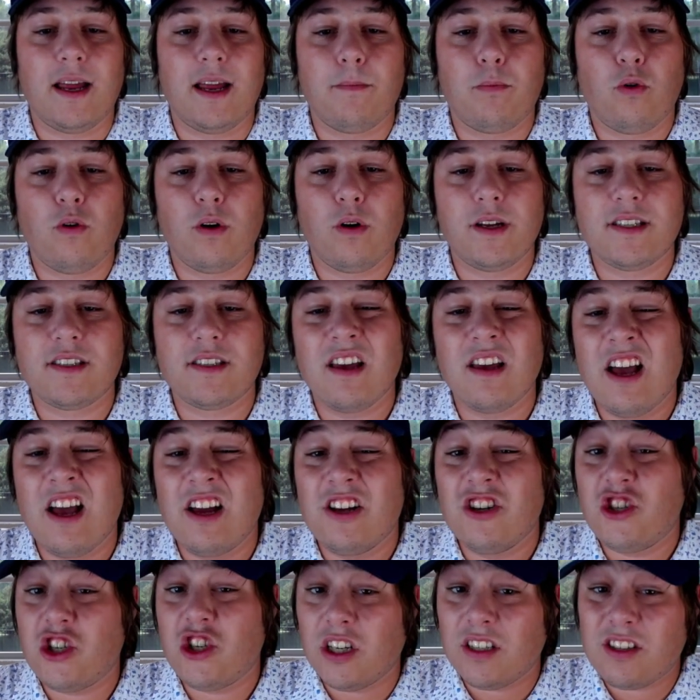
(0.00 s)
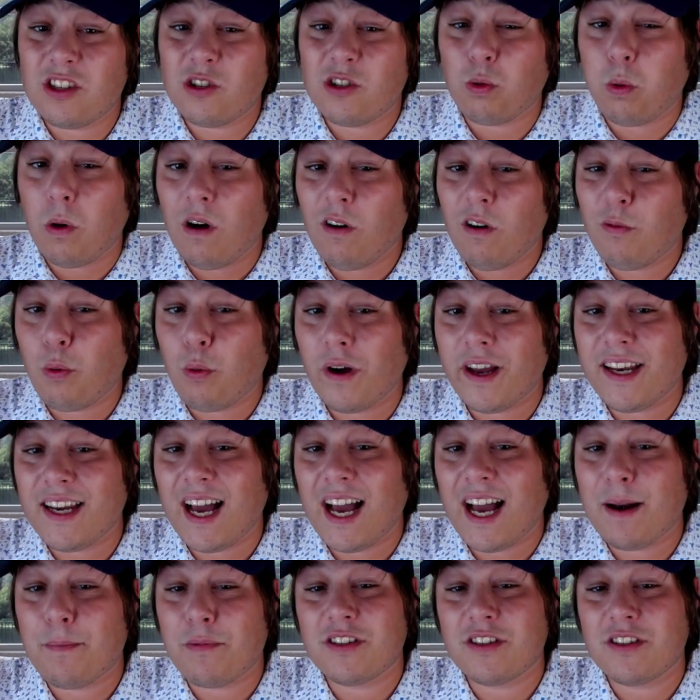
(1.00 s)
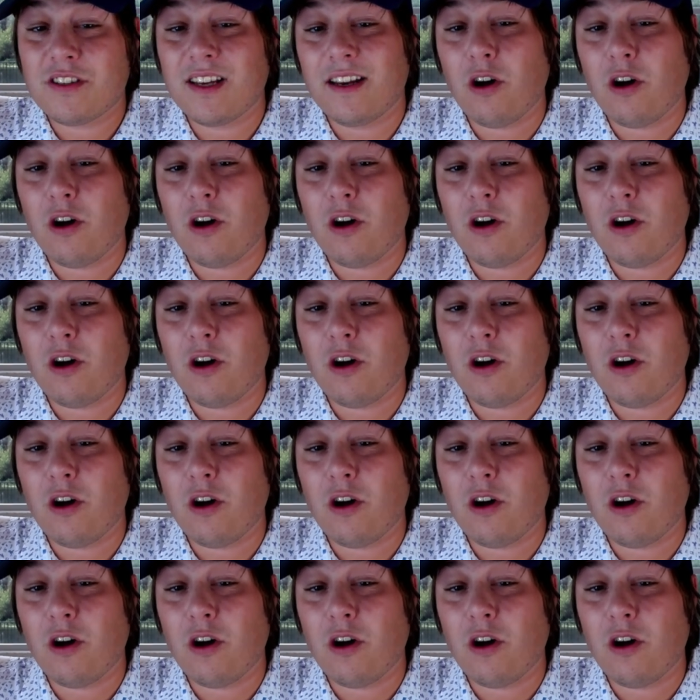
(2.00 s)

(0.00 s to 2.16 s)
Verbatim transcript: points, just 12.9%